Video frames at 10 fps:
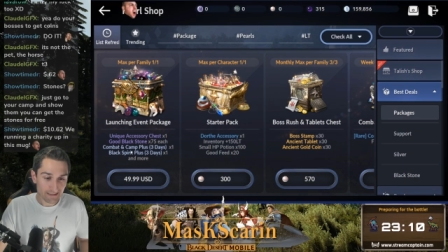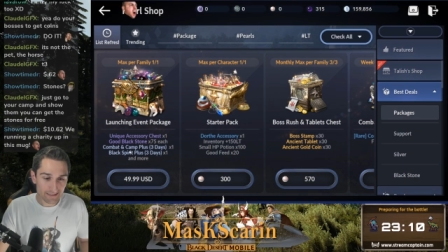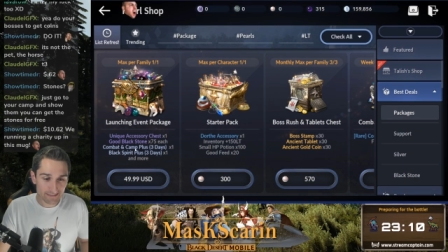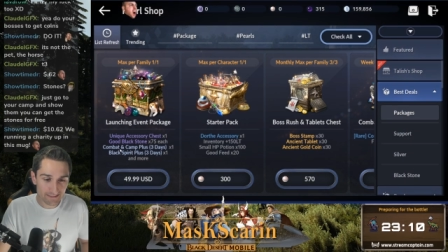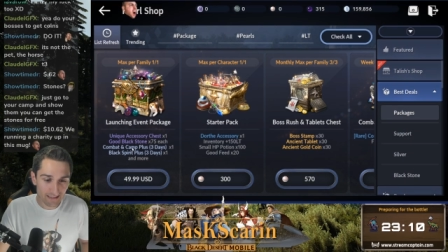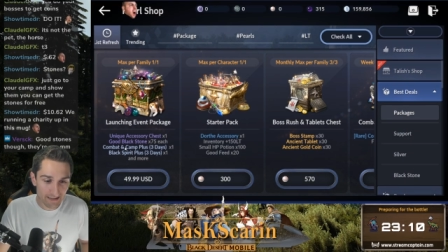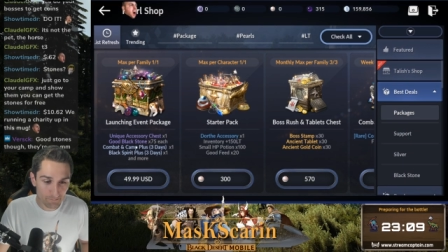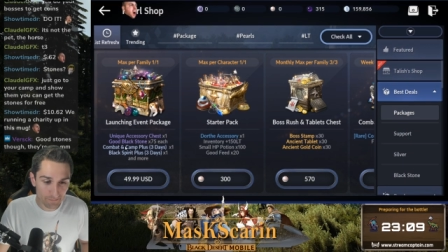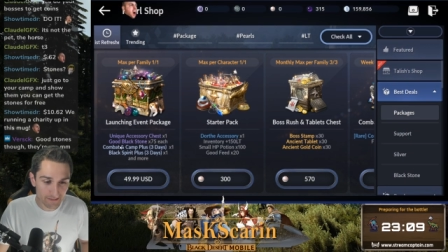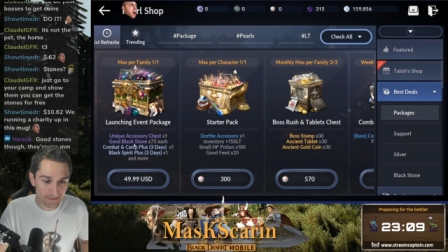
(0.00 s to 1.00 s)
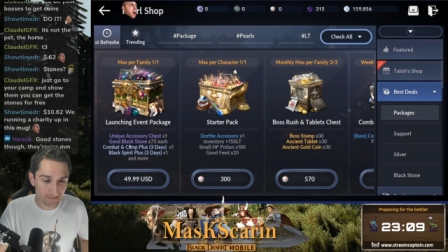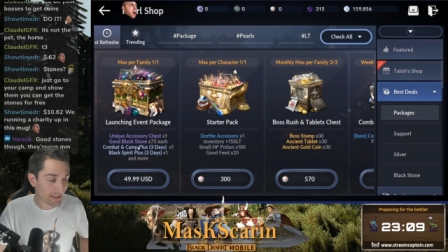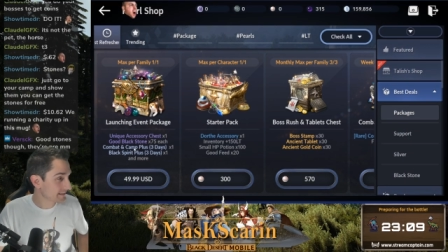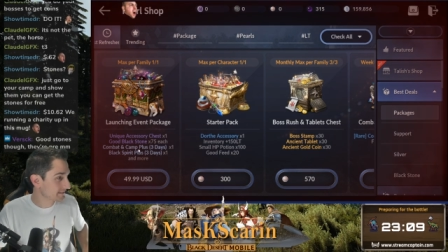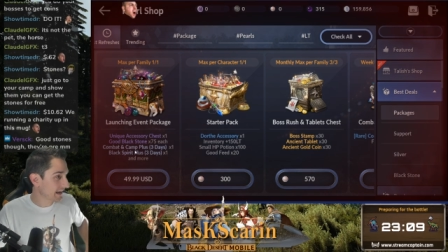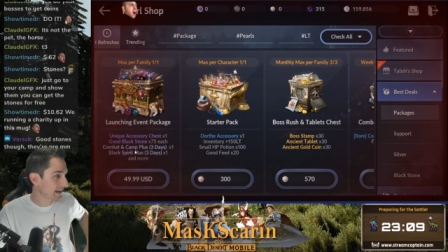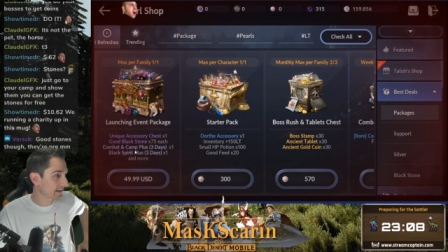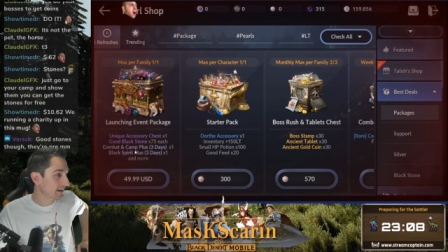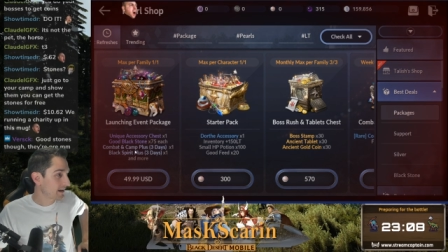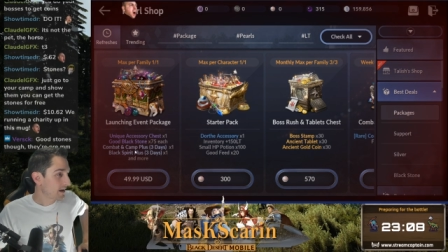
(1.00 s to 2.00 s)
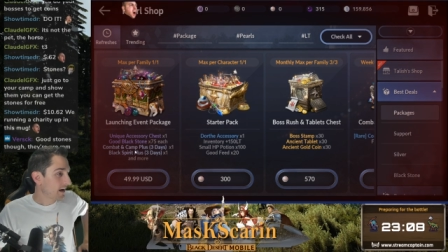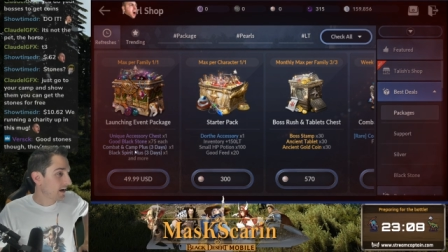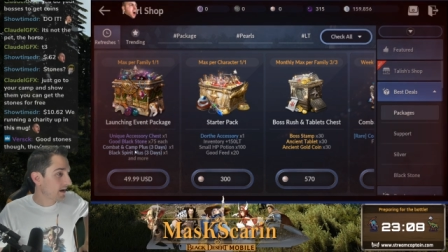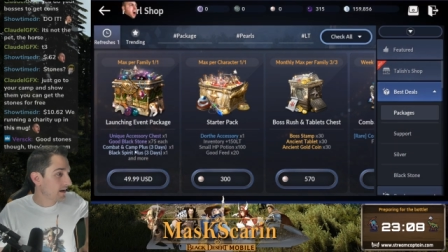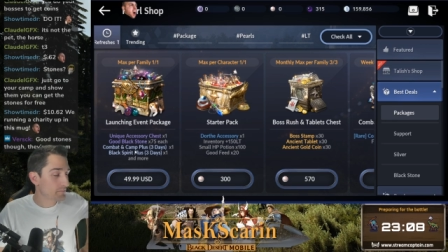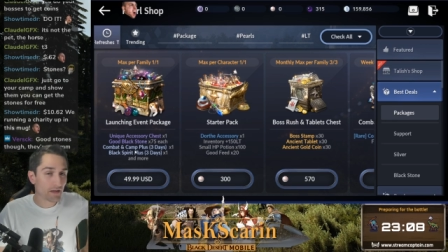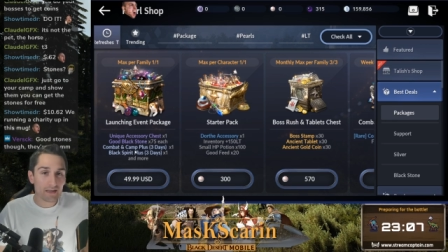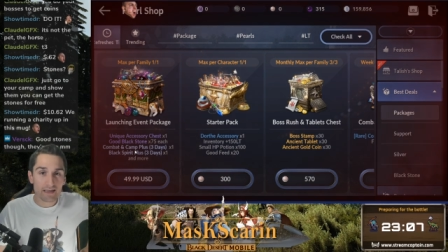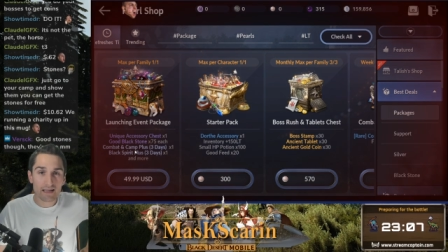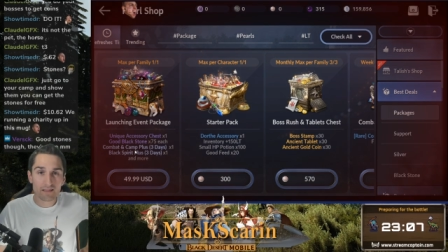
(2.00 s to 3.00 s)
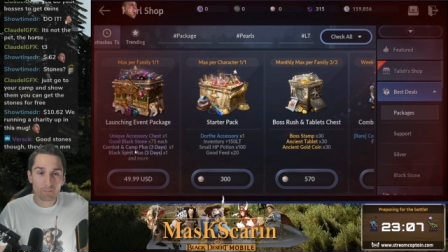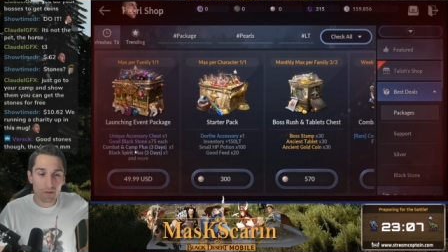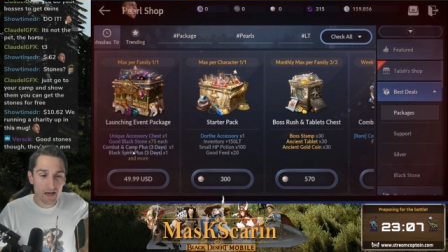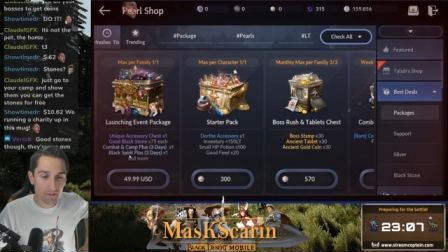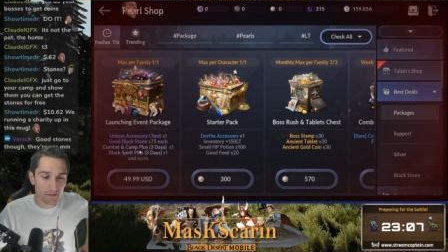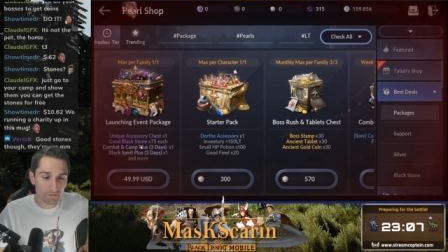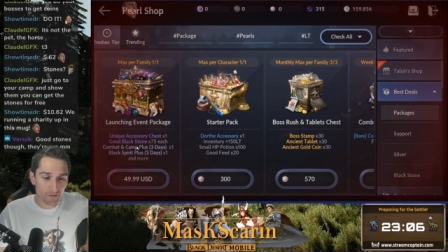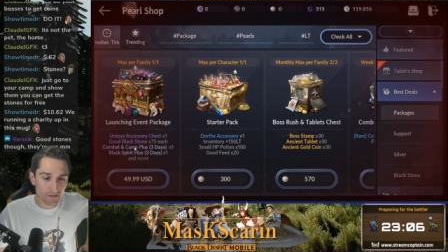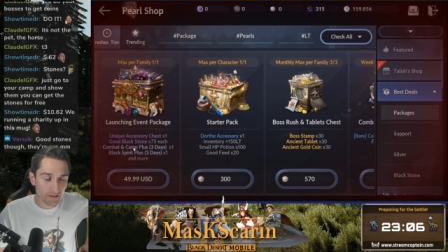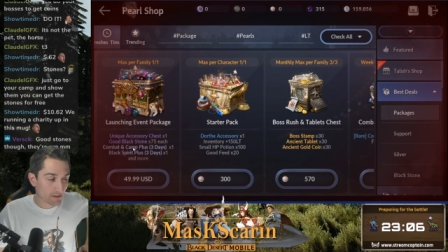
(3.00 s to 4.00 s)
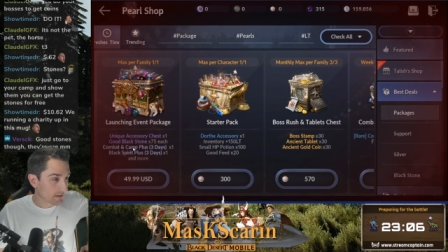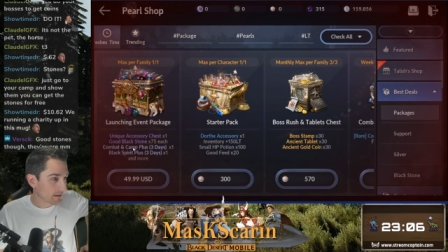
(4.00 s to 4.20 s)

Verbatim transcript: This is like this is like saying um in the bottom of your